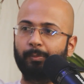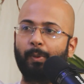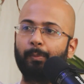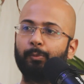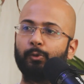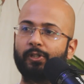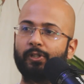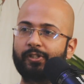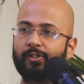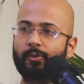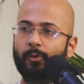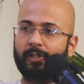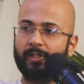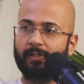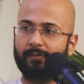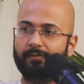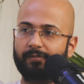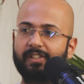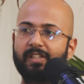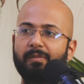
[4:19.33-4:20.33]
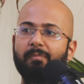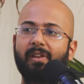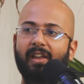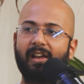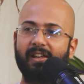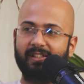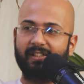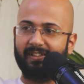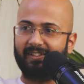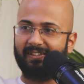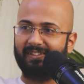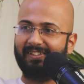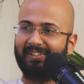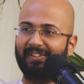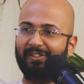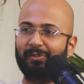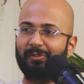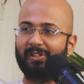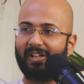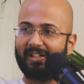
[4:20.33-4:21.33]
The popular story of Jim Carrey,
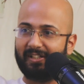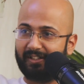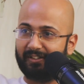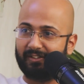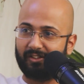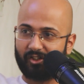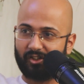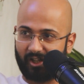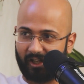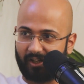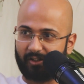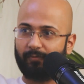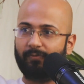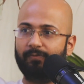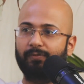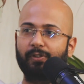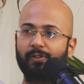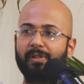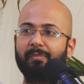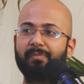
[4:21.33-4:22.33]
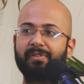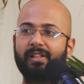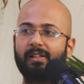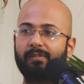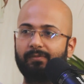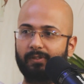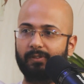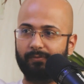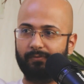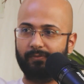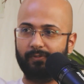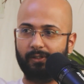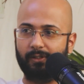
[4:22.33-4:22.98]
writing the check for himself of